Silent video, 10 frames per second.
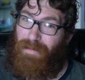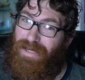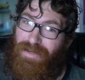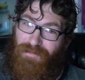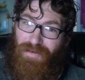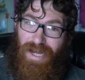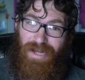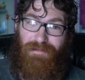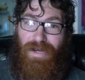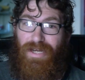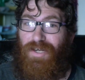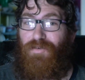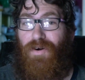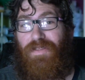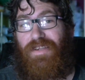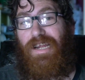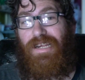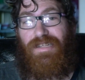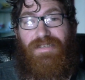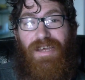mic at 5, go on the date
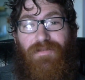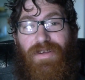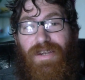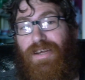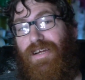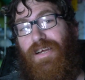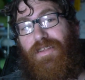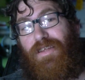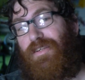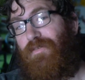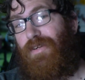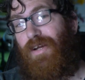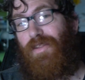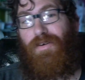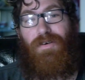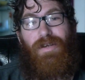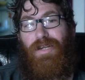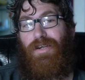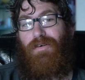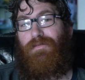at 7, and then do another,
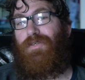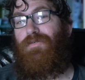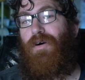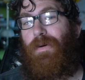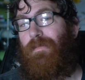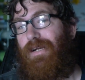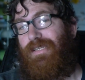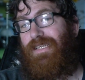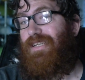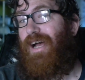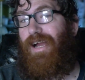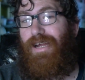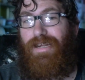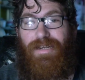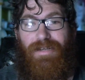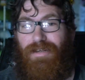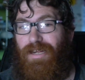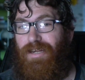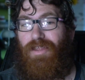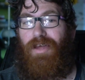2 open mics at 9
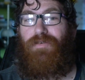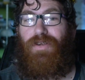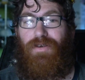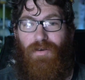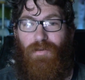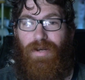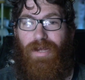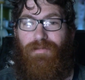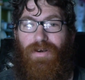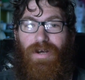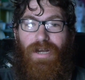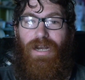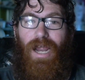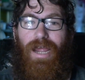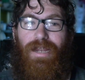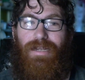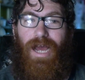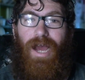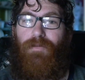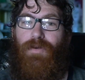and 11 or whatever. And
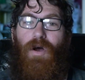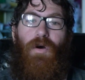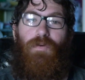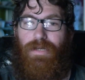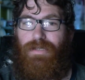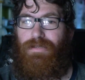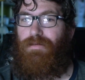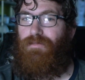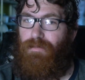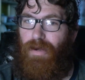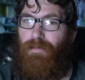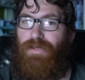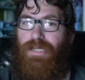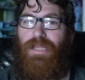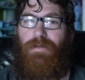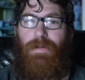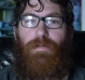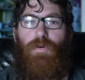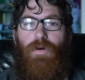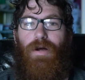I would always remember telling
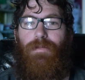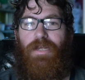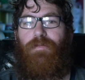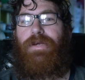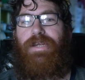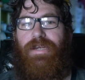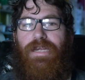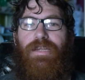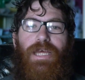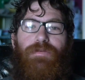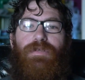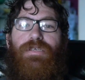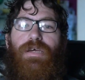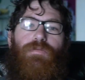people, I'm a comedian, and they would say,